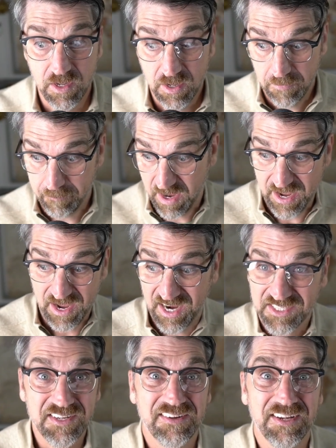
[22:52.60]
My
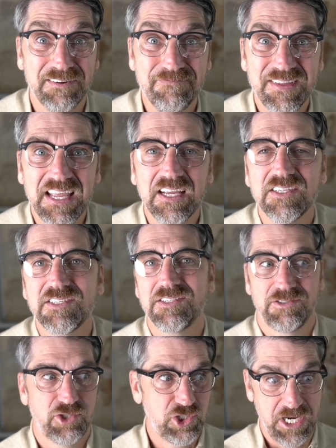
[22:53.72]
oxygen is
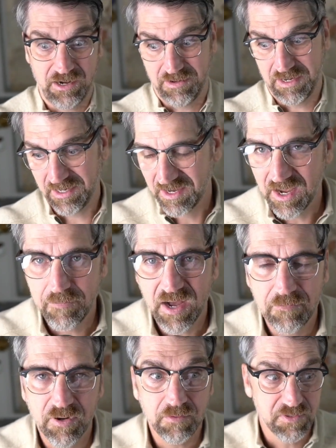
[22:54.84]
sharing about
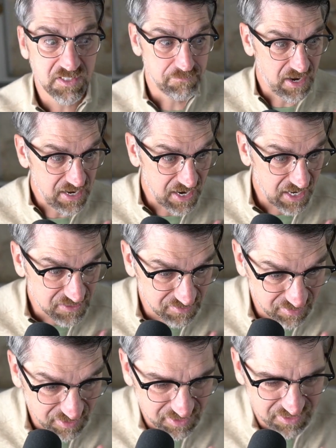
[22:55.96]
purpose. My
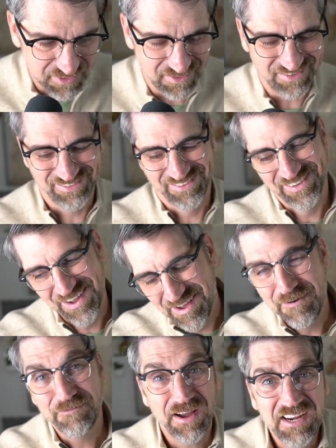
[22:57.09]
oxygen is
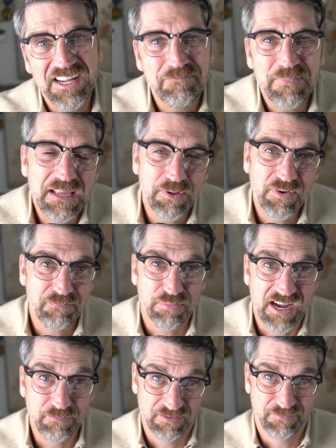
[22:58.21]
finding people with
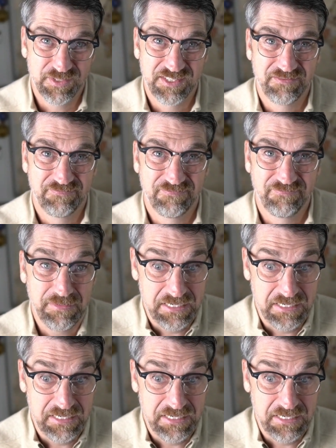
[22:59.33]
problems and